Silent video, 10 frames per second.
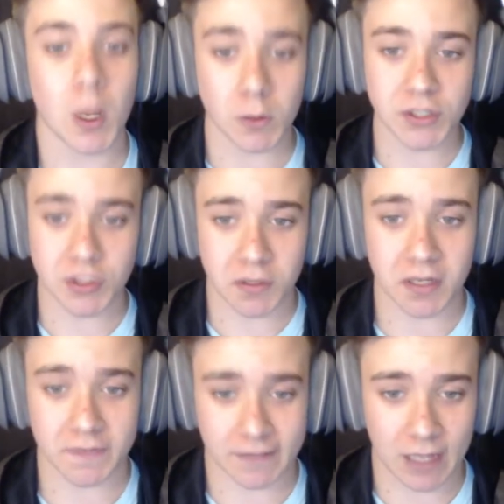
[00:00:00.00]
I want to show you
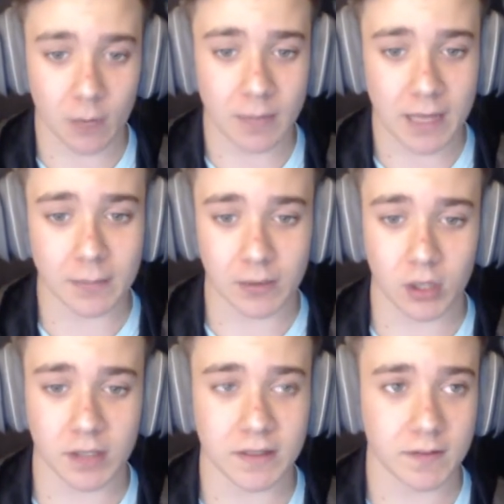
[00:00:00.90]
guys like how bad my
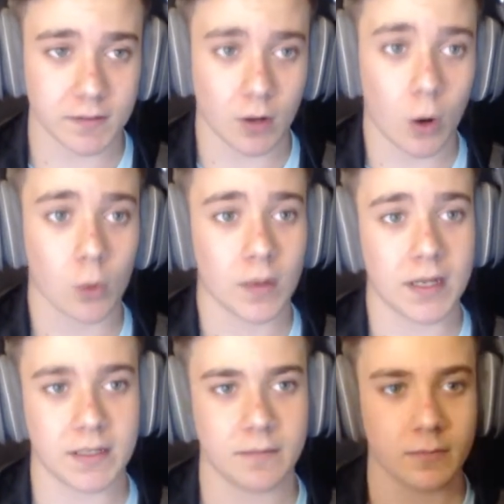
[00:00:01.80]
luck is
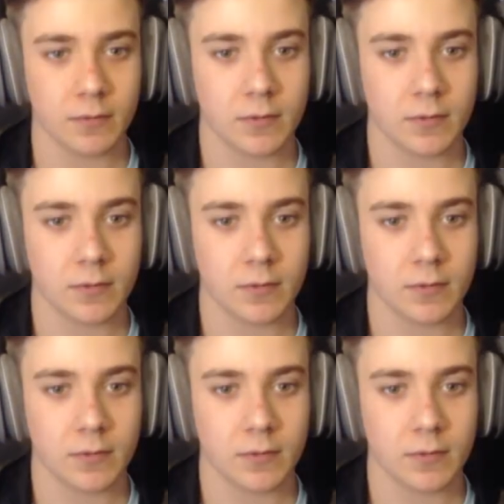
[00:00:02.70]
already.